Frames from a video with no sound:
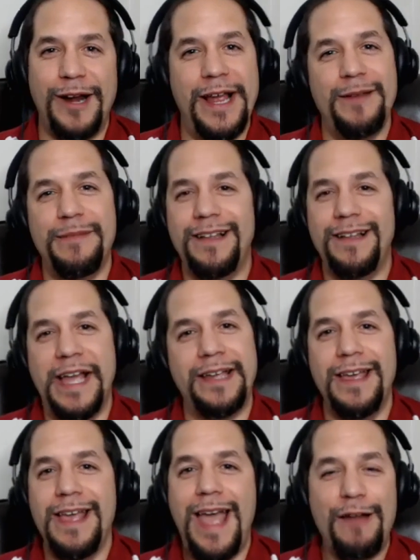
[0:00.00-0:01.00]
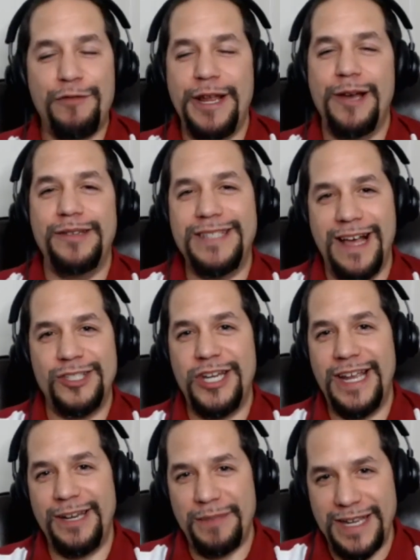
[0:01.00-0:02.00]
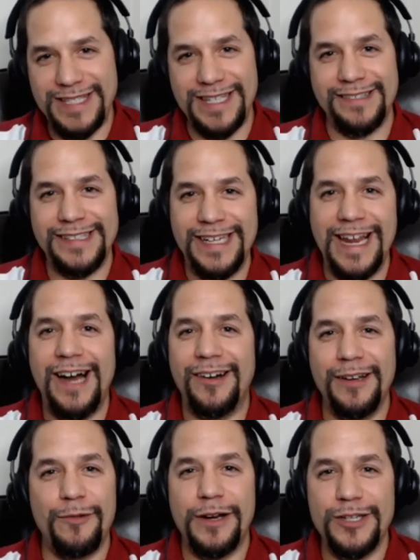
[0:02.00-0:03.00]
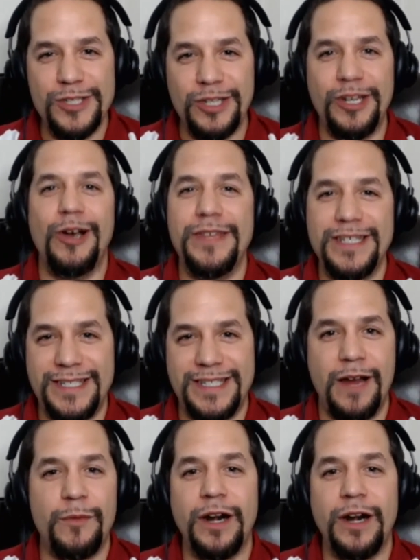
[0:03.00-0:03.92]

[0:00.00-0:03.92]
About like every hotel chain basically now, right? Where you should go this summer.